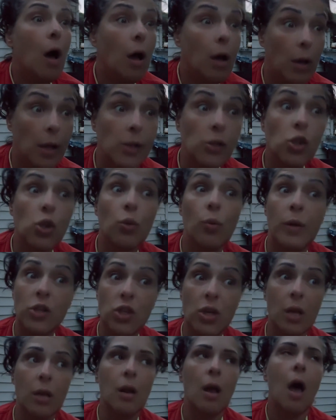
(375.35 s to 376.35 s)

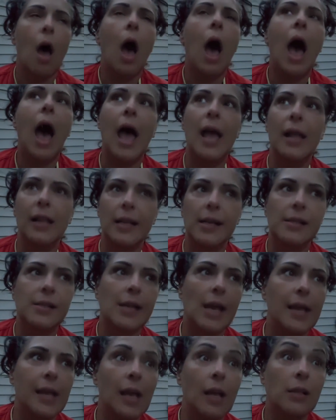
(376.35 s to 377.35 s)
intuition, highly
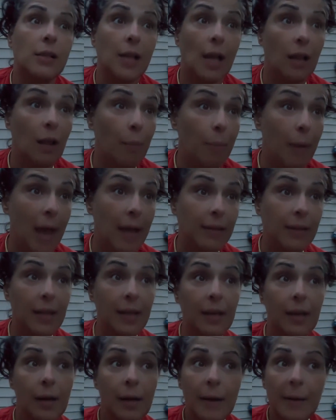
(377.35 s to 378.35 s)
psychic,
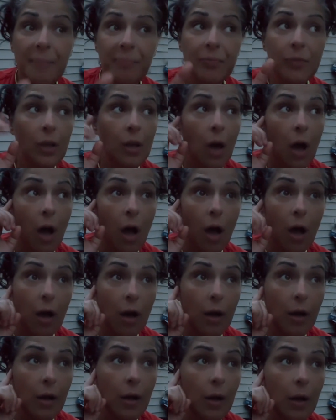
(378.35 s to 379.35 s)
telepathic.
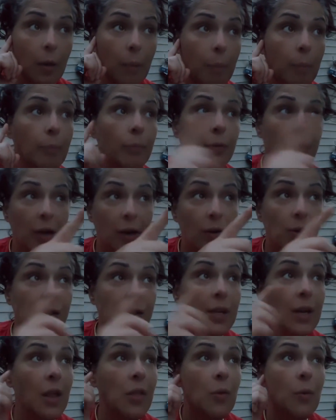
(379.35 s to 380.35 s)
There was
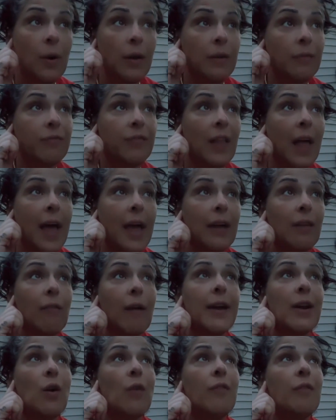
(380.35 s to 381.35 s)
another one flying
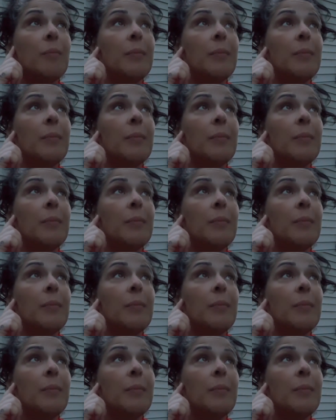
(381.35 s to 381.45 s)
right over